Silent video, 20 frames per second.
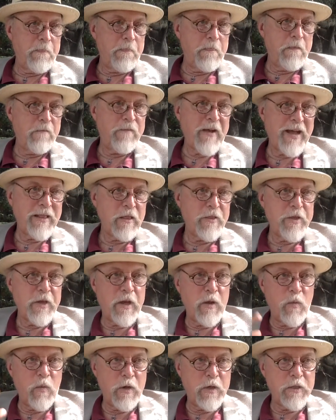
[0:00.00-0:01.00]
The final thing
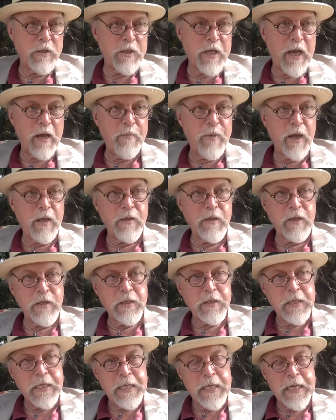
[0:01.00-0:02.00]
I want to say about
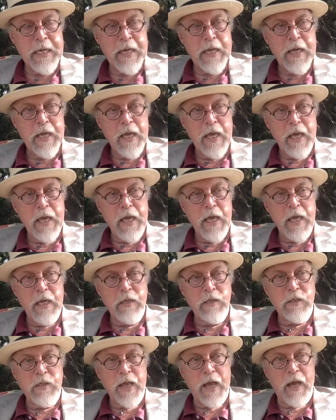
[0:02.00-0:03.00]
this
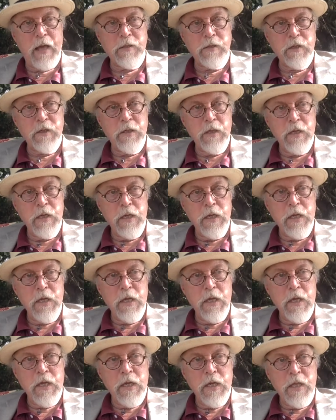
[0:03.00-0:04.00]
is that
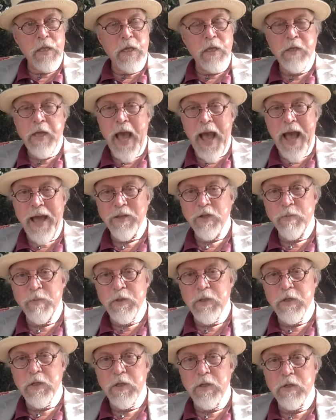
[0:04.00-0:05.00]
the
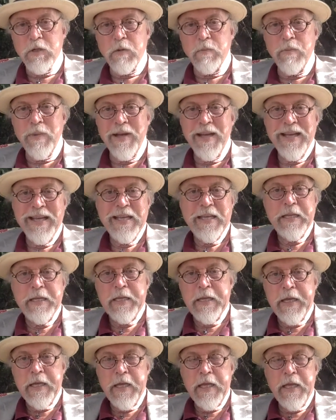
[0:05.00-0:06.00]
attachment system
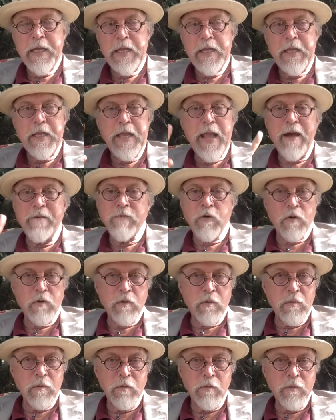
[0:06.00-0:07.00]
never
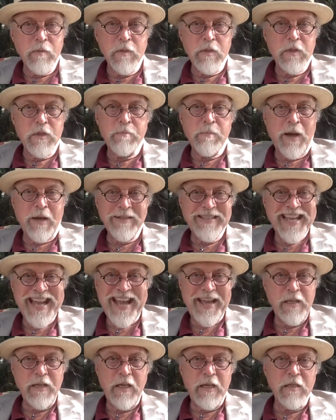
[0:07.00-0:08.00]

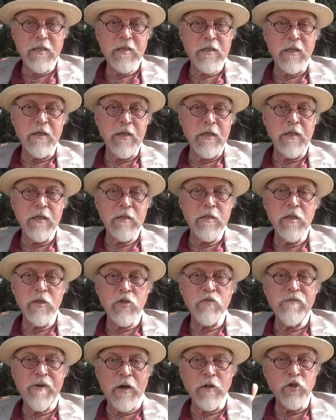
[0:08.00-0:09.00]
spontaneously
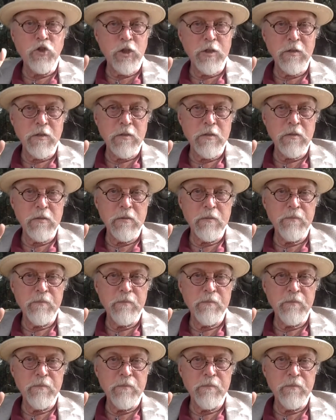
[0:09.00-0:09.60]
dysfunctions.